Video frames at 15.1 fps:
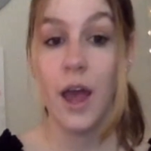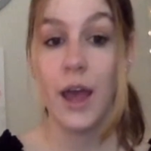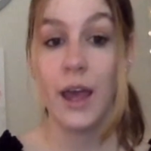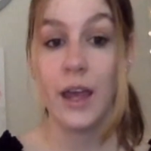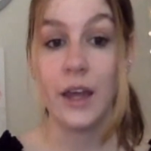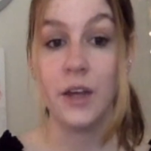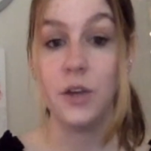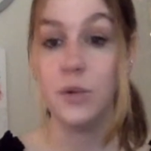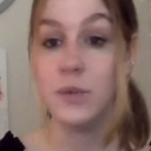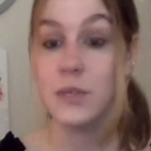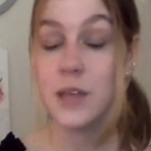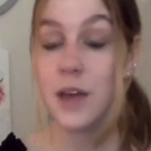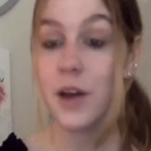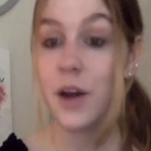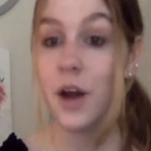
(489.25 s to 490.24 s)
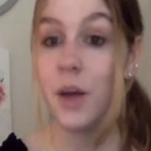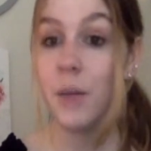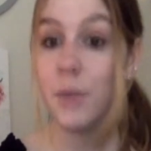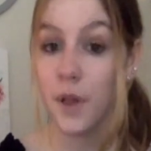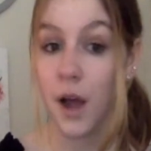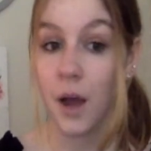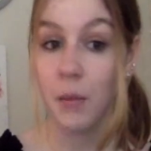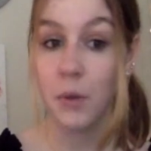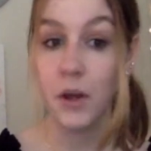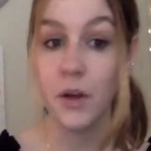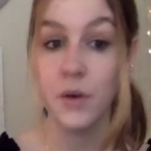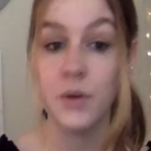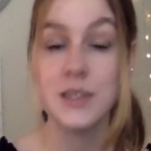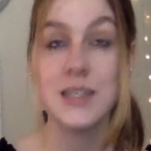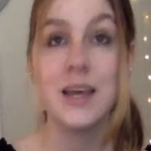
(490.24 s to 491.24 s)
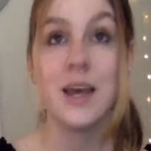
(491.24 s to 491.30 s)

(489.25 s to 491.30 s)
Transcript: a newsletter, a blog post,